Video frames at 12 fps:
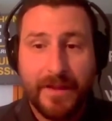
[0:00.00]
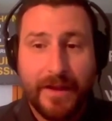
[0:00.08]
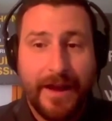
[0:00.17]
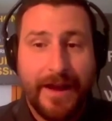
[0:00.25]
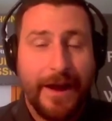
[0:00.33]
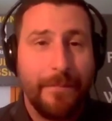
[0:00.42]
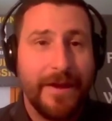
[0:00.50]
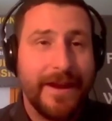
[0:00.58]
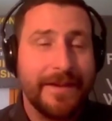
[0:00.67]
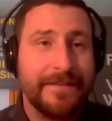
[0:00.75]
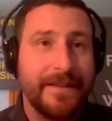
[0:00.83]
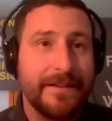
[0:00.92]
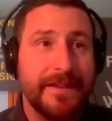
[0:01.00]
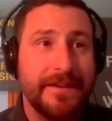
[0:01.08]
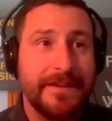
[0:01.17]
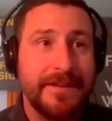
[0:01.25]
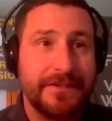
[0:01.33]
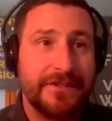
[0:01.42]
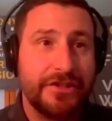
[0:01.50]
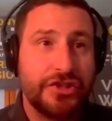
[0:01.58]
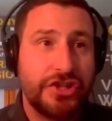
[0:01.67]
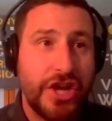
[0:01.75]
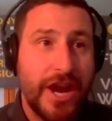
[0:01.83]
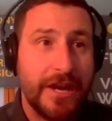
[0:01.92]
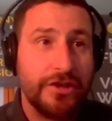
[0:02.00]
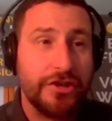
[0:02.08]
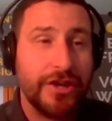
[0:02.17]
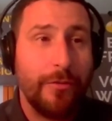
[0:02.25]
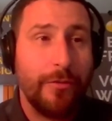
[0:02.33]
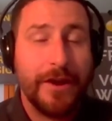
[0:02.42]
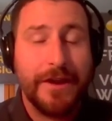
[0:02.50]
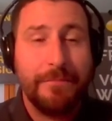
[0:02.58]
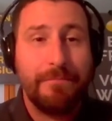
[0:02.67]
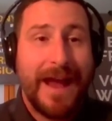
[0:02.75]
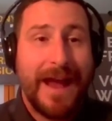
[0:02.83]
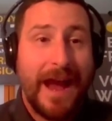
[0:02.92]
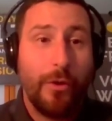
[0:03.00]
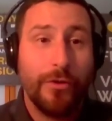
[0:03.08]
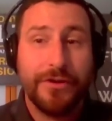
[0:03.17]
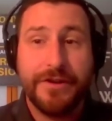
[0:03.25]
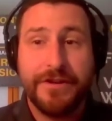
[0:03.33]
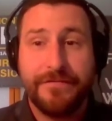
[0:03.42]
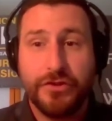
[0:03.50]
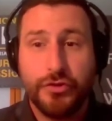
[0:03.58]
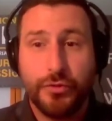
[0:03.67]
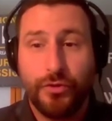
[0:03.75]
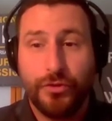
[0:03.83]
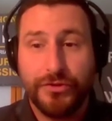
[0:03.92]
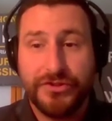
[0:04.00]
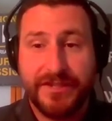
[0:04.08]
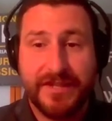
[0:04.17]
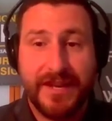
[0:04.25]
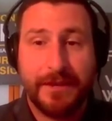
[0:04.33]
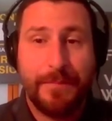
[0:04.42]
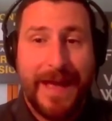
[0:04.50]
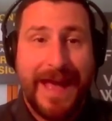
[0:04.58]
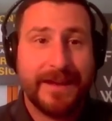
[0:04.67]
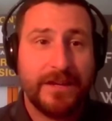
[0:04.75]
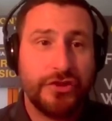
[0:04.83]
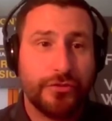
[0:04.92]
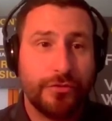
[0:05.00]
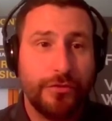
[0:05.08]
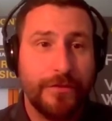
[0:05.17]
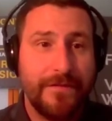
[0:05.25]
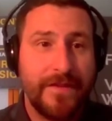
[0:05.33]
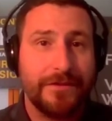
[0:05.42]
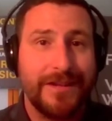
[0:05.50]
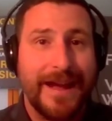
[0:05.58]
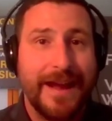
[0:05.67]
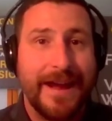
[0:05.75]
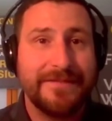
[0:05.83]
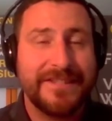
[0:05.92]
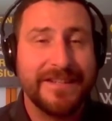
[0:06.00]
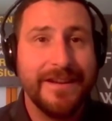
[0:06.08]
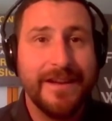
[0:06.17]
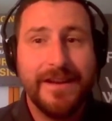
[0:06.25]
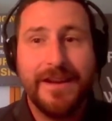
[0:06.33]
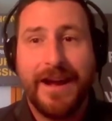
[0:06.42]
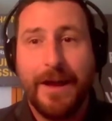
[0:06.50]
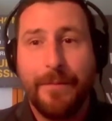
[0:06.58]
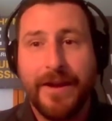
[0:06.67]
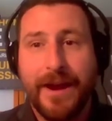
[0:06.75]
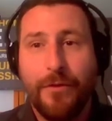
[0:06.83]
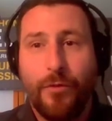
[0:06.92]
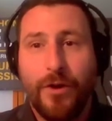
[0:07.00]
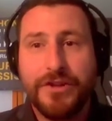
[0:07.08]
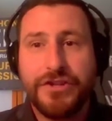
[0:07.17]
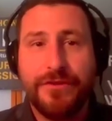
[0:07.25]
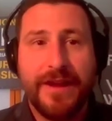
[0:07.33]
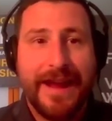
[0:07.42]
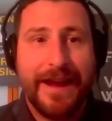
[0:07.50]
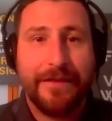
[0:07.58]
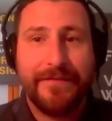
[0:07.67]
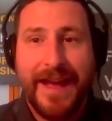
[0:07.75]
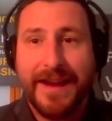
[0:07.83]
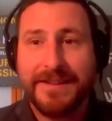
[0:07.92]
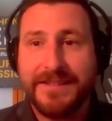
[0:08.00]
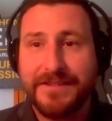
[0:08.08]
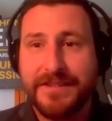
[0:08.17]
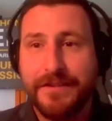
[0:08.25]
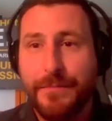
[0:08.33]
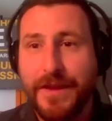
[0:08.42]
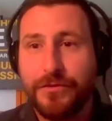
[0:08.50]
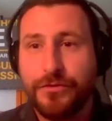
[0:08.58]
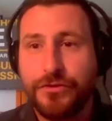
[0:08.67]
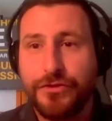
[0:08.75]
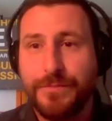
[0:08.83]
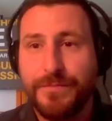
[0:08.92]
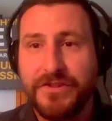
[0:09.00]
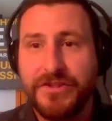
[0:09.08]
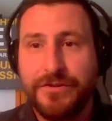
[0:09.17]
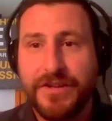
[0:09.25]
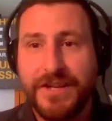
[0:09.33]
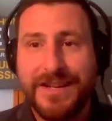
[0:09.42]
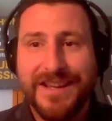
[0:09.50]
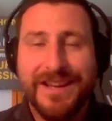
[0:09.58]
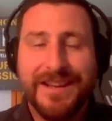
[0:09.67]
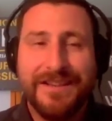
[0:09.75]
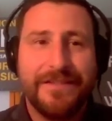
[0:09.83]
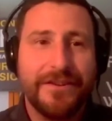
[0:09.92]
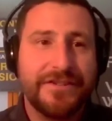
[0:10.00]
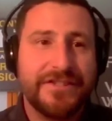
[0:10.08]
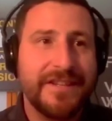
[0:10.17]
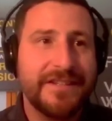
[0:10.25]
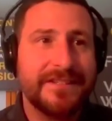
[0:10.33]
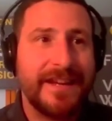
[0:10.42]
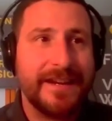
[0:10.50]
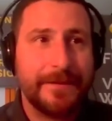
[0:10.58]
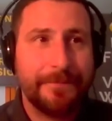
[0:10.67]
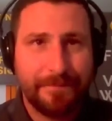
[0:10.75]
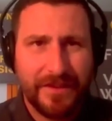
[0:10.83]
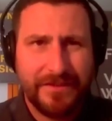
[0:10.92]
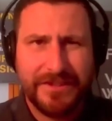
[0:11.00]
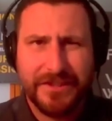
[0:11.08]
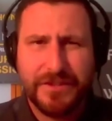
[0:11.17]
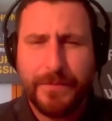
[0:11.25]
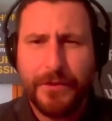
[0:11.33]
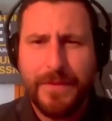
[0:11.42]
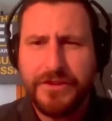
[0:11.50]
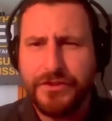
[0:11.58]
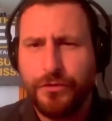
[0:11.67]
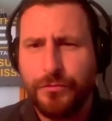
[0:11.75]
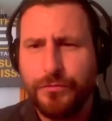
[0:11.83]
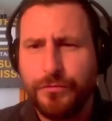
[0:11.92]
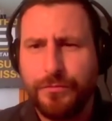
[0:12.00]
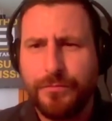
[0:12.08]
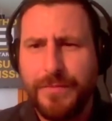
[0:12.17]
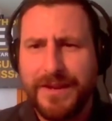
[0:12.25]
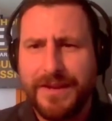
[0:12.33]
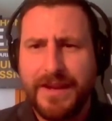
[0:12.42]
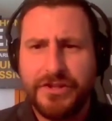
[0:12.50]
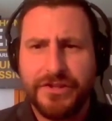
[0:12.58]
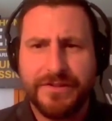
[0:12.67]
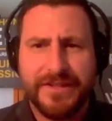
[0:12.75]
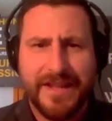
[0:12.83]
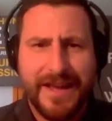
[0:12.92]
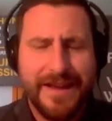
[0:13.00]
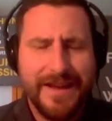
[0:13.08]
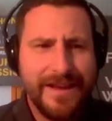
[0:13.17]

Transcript: and I think that it needs to change. I want to empower individuals to take back control of their lives, and I want you to have access to the medical treatments you need. There's things like these experimental medications that